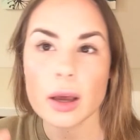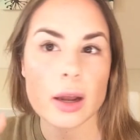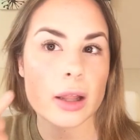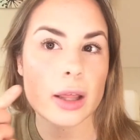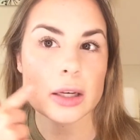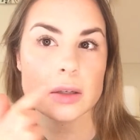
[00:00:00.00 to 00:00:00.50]

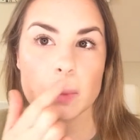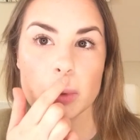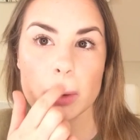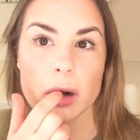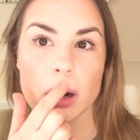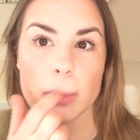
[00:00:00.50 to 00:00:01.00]
And I like to
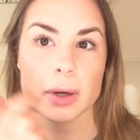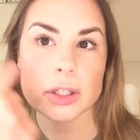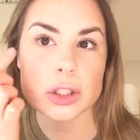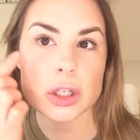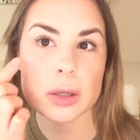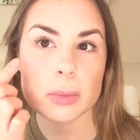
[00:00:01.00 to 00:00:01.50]
put it on my
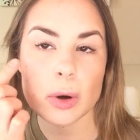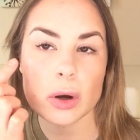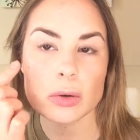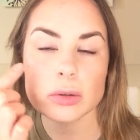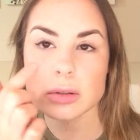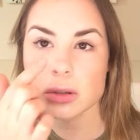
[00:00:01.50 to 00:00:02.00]

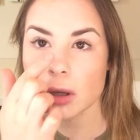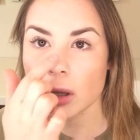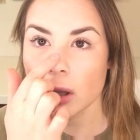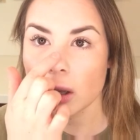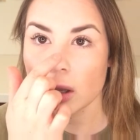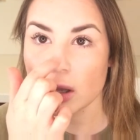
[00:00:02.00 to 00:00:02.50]
cheekbones,
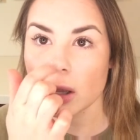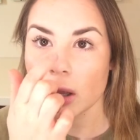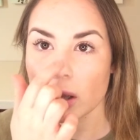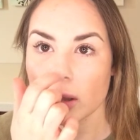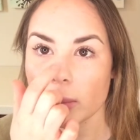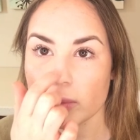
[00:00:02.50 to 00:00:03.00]

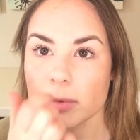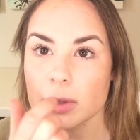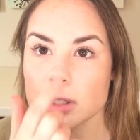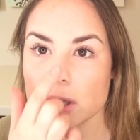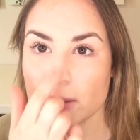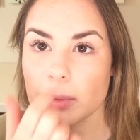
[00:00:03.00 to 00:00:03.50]

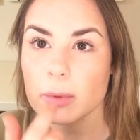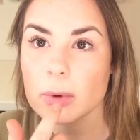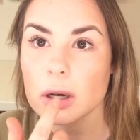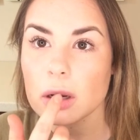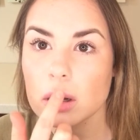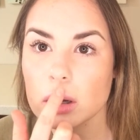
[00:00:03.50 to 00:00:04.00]
the tip of
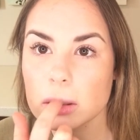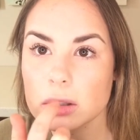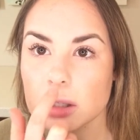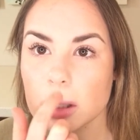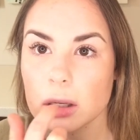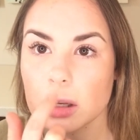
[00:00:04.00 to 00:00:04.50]
my
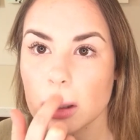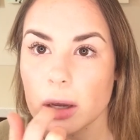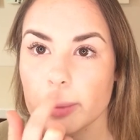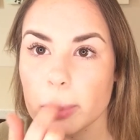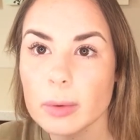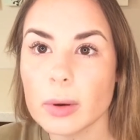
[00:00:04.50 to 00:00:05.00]
nose, and the
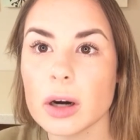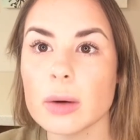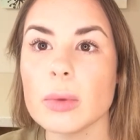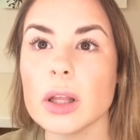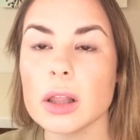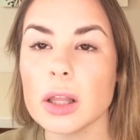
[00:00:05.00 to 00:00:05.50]
upper part
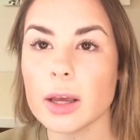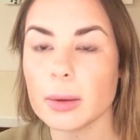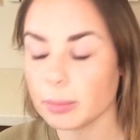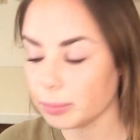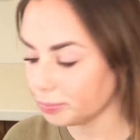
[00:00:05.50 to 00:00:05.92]
of my lip.